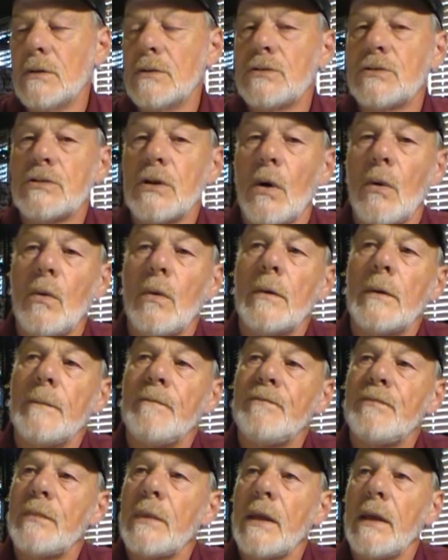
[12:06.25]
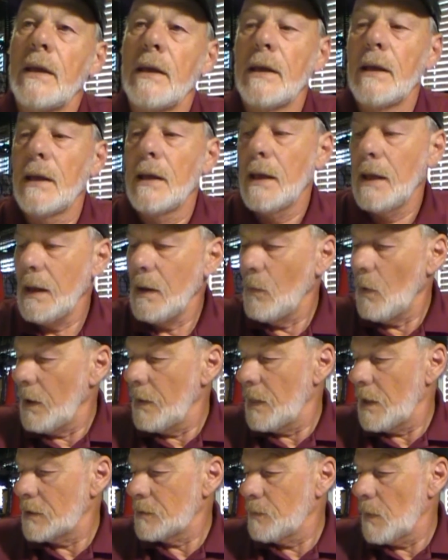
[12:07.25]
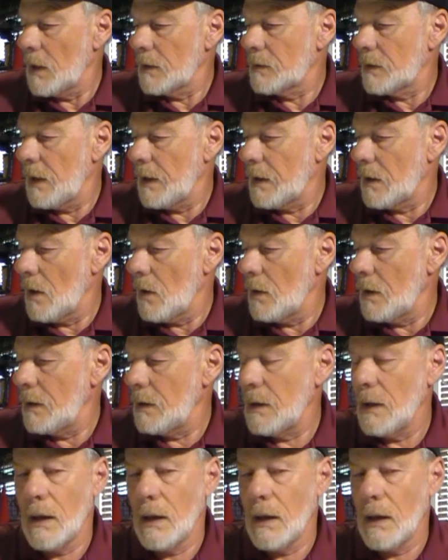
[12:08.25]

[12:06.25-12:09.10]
So, anyway, that's my take on it.